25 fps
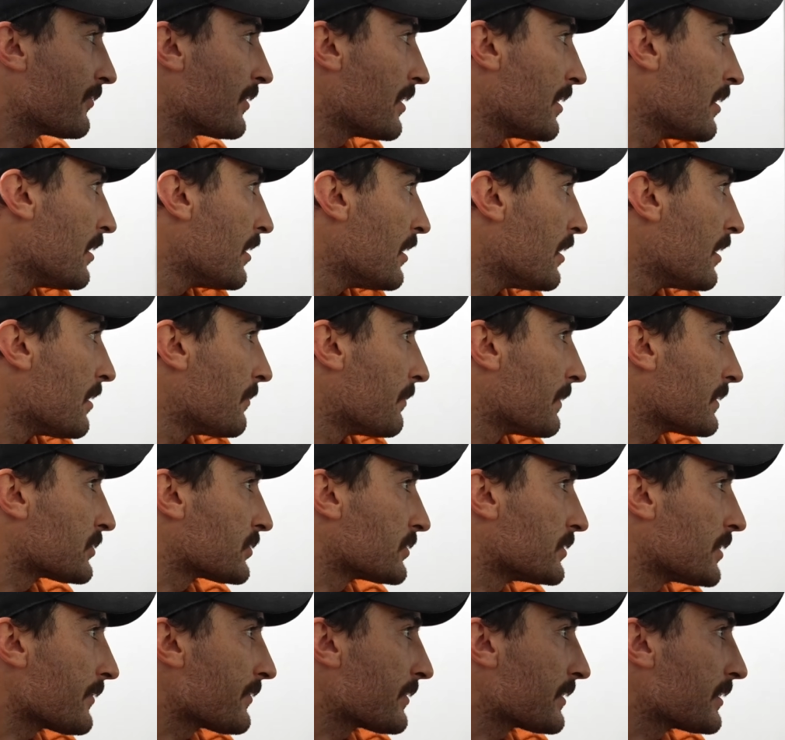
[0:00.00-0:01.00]
Make
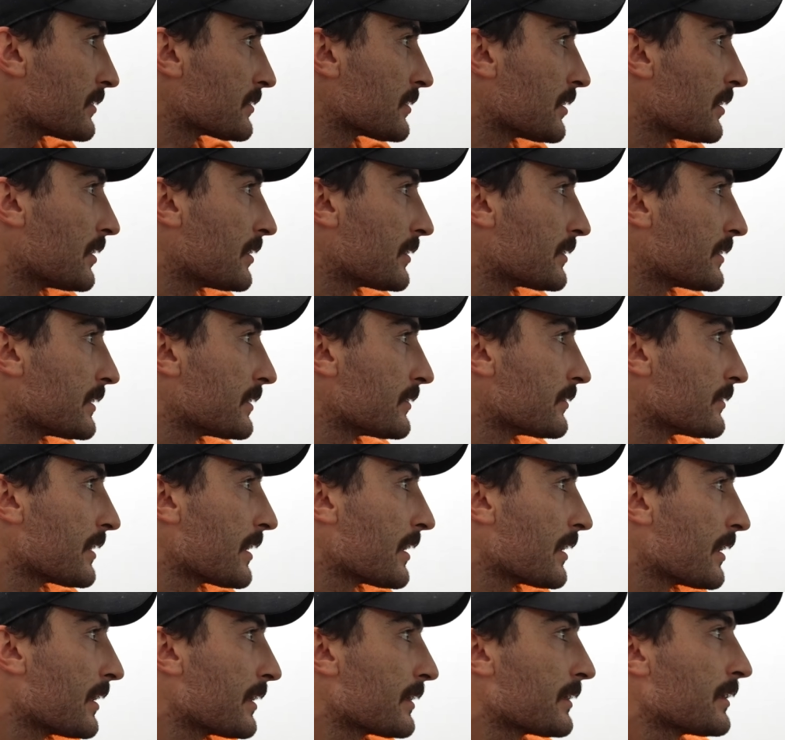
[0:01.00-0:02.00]
sure nothing is on here
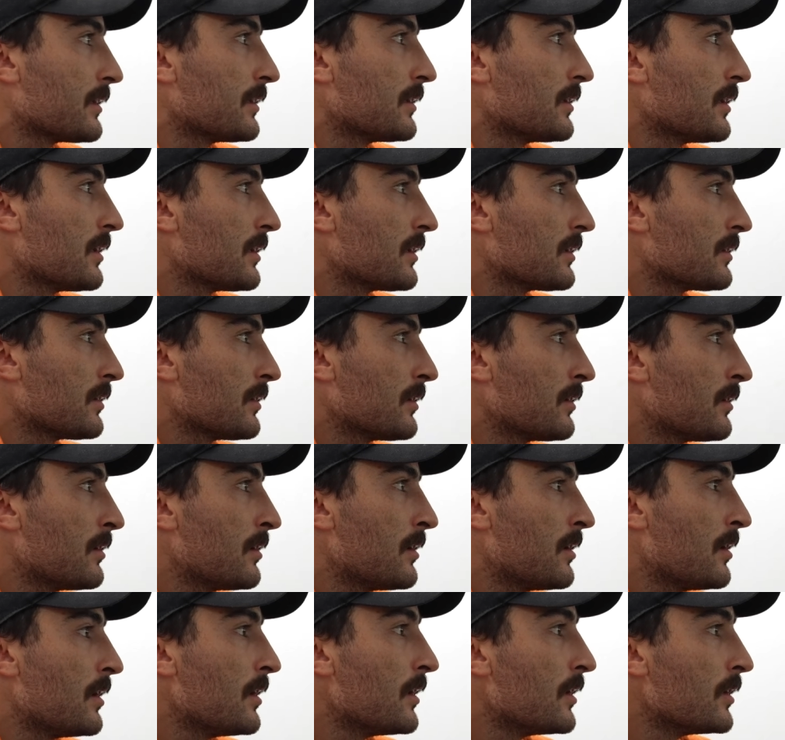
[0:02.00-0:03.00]
that I cannot
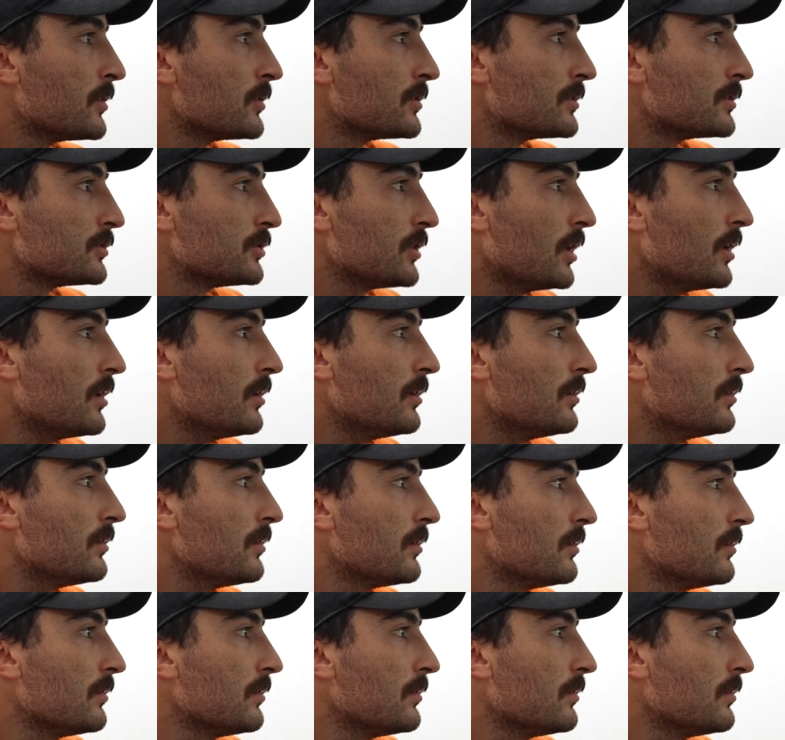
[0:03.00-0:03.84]
show.